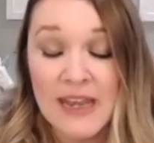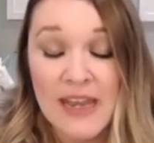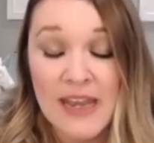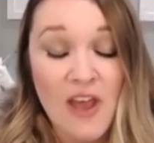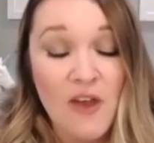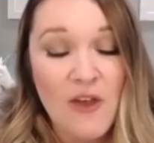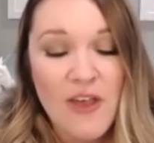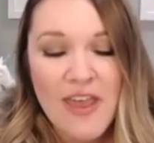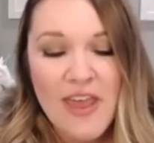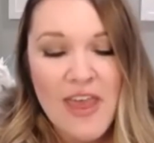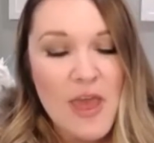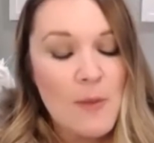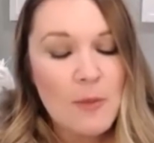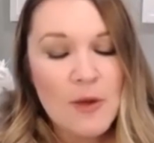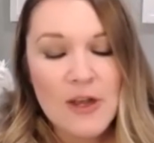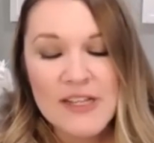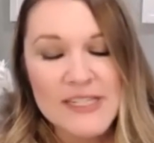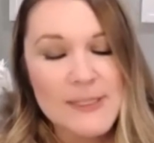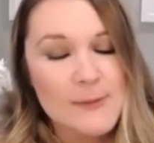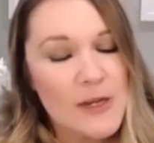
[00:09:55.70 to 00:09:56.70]
Now,
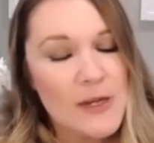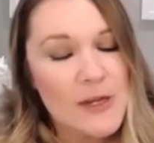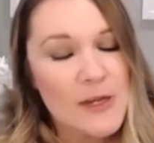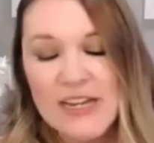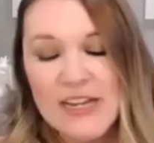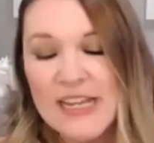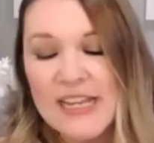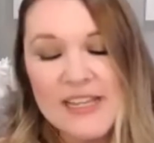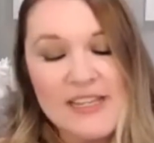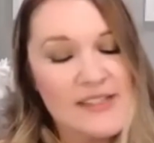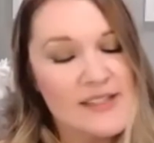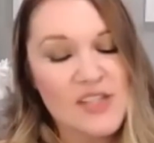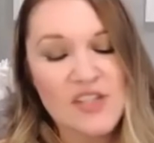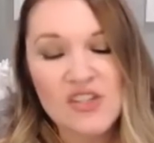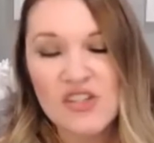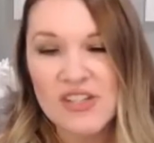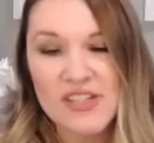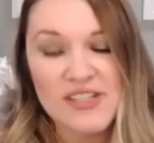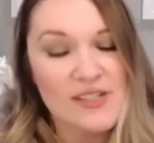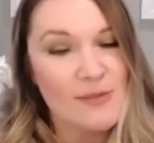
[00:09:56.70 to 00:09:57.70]
prosperity isn't
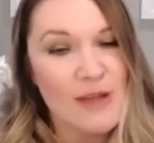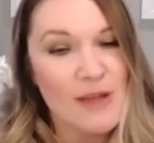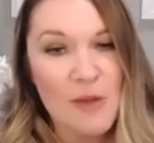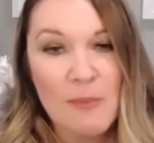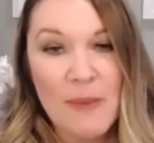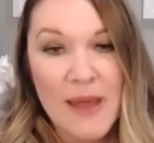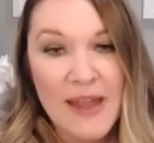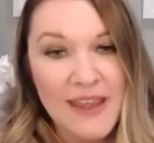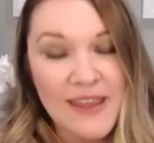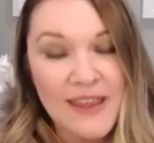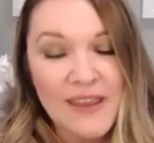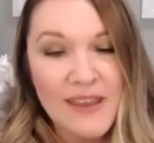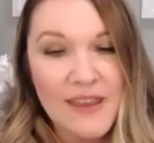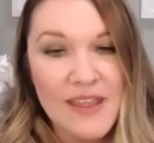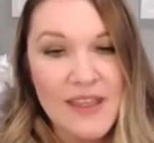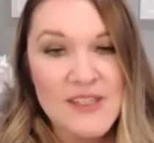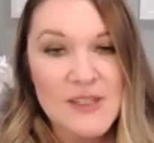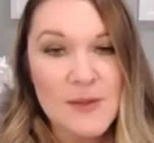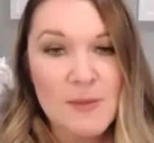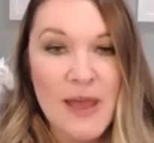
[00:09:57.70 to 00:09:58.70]
just about money.
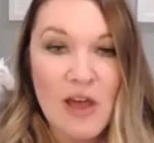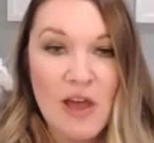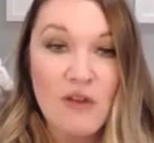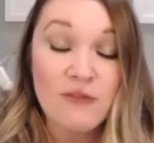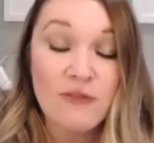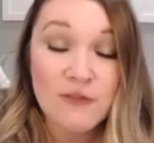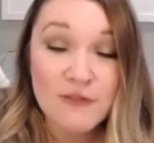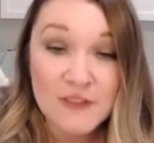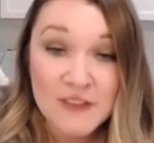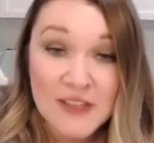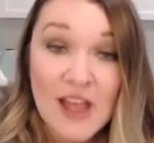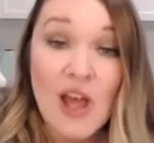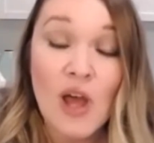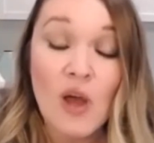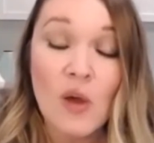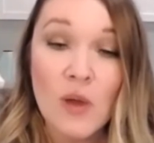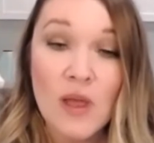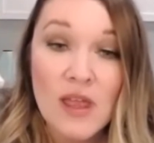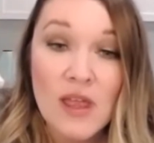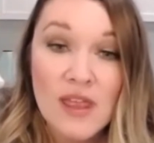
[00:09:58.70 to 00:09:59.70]
It's about
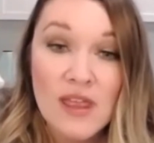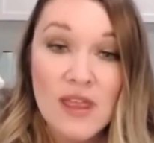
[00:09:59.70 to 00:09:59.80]
flow.